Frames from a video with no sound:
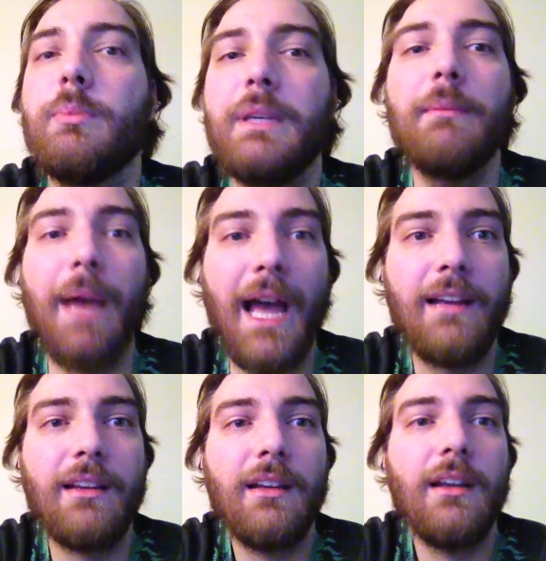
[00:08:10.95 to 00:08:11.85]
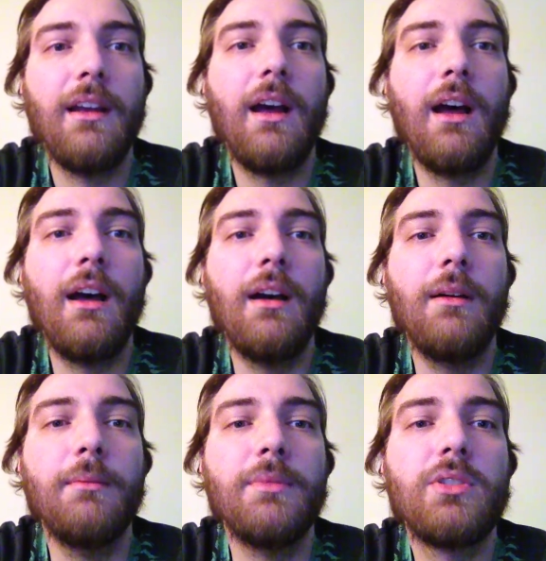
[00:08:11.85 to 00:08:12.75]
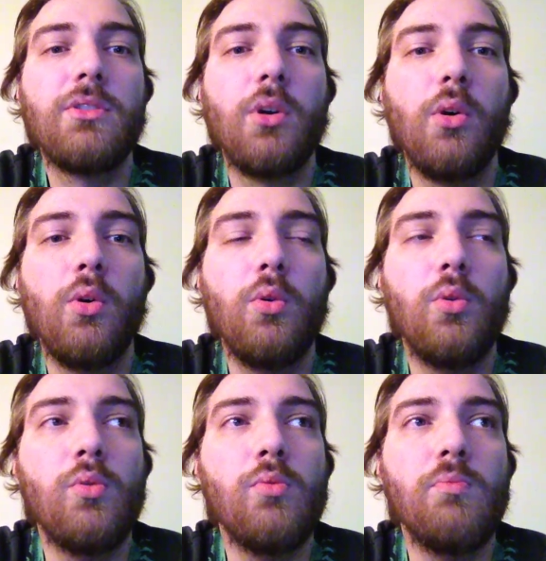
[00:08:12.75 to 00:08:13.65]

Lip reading: be bad. So